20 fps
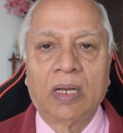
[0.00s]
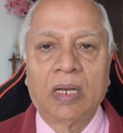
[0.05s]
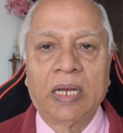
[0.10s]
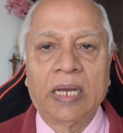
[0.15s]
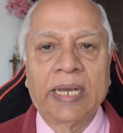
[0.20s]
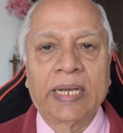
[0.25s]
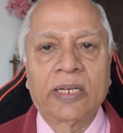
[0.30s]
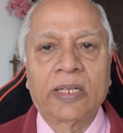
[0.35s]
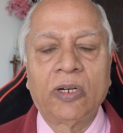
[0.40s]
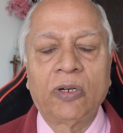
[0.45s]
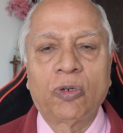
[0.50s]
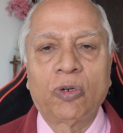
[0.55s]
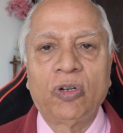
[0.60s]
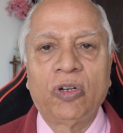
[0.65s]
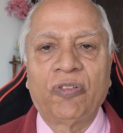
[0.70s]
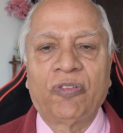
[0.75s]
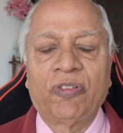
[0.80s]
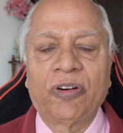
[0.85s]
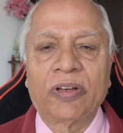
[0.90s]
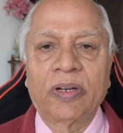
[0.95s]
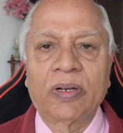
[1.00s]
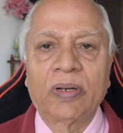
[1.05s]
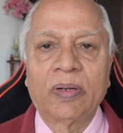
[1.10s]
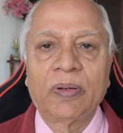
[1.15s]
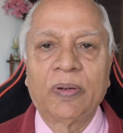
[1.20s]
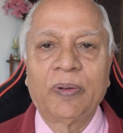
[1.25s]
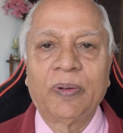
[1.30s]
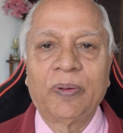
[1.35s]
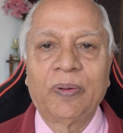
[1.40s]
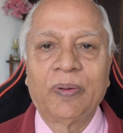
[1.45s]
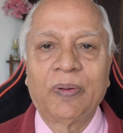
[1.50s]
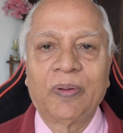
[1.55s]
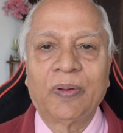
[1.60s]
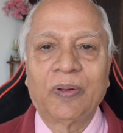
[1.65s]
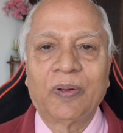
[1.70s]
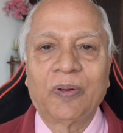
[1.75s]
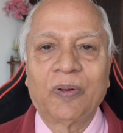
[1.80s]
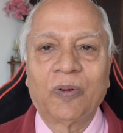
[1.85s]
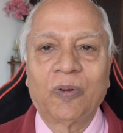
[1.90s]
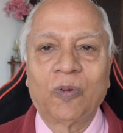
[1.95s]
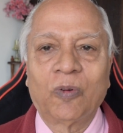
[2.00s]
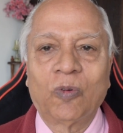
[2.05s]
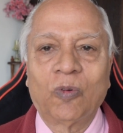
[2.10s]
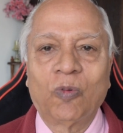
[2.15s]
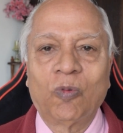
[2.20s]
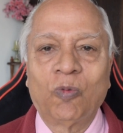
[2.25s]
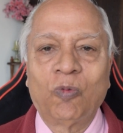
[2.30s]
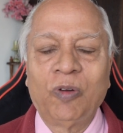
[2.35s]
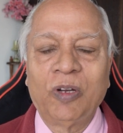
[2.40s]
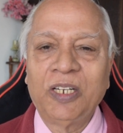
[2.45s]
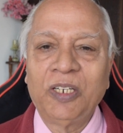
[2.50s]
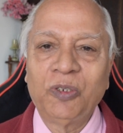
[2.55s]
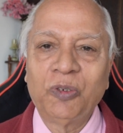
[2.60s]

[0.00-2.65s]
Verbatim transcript: Agree to differ when